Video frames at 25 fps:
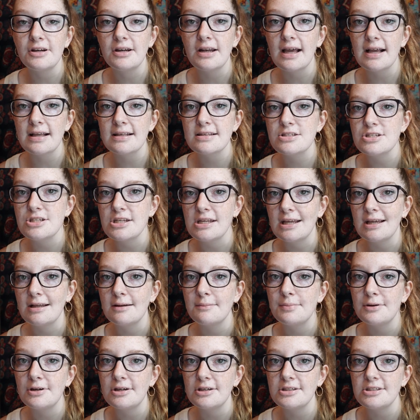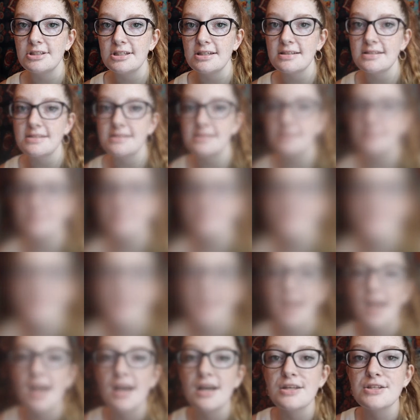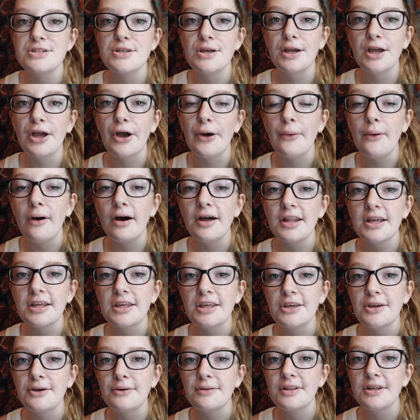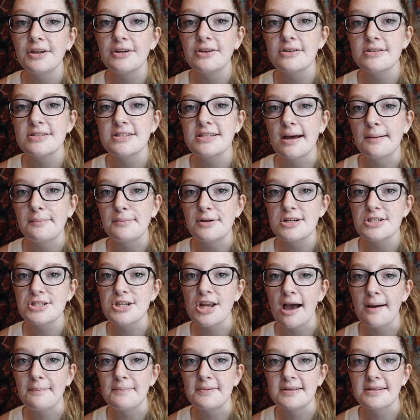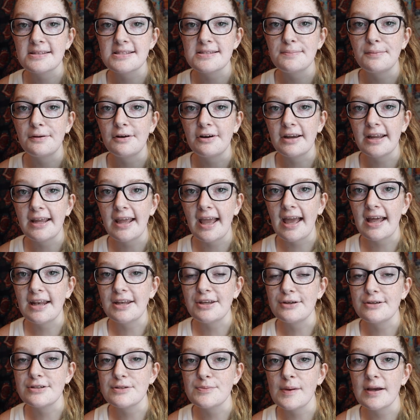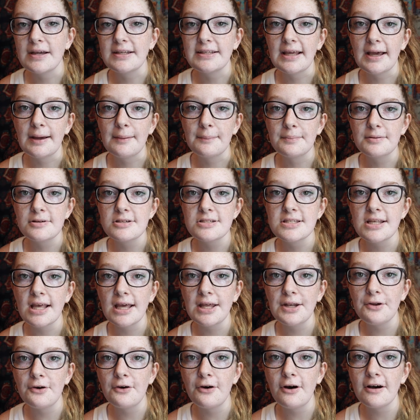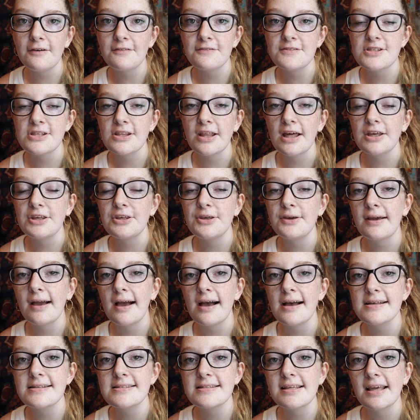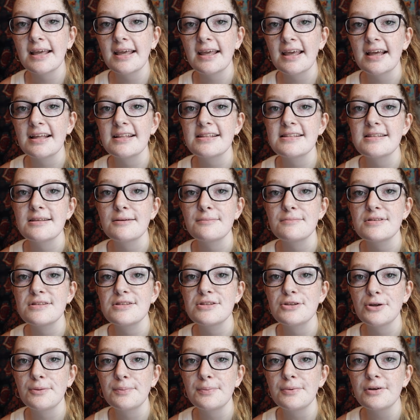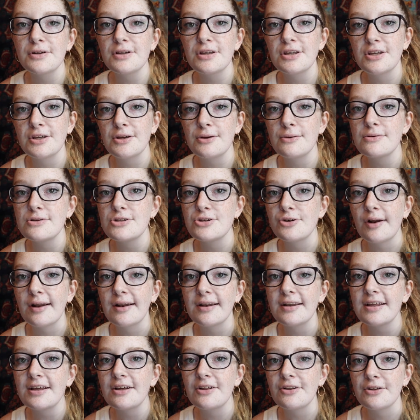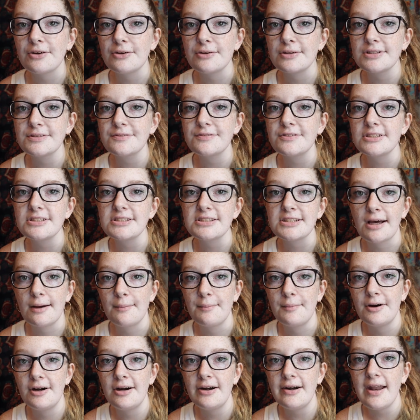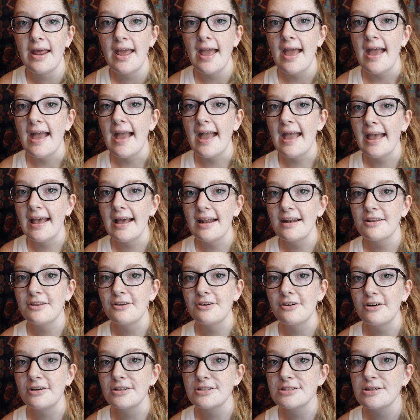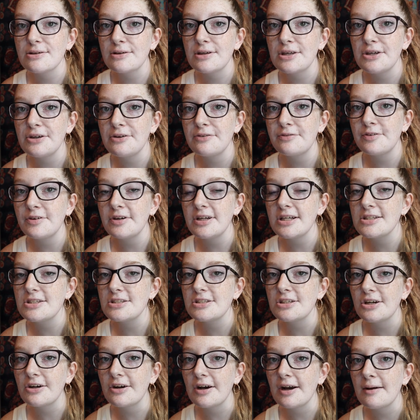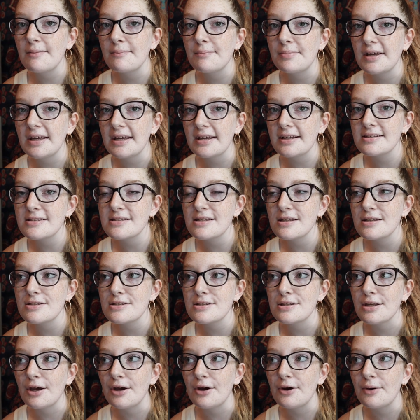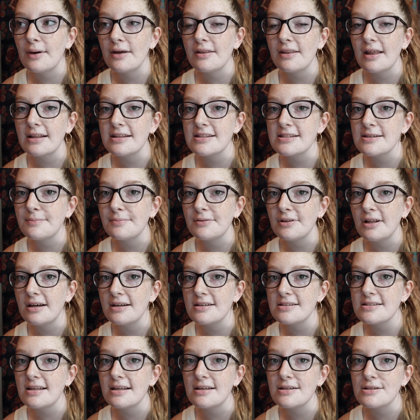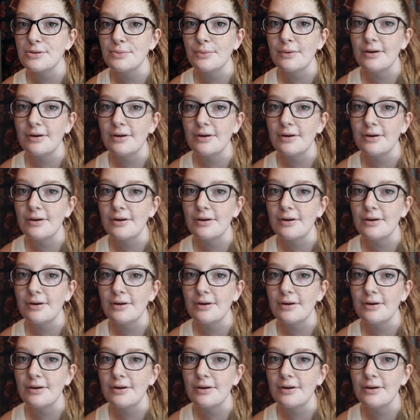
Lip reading: your next Shein purchase. So go on a cute little summer shopping spree and use my 10% off so that you guys can get some super cute trendy clothes for summer. And they're also cute for Instagram pics, so that's a plus as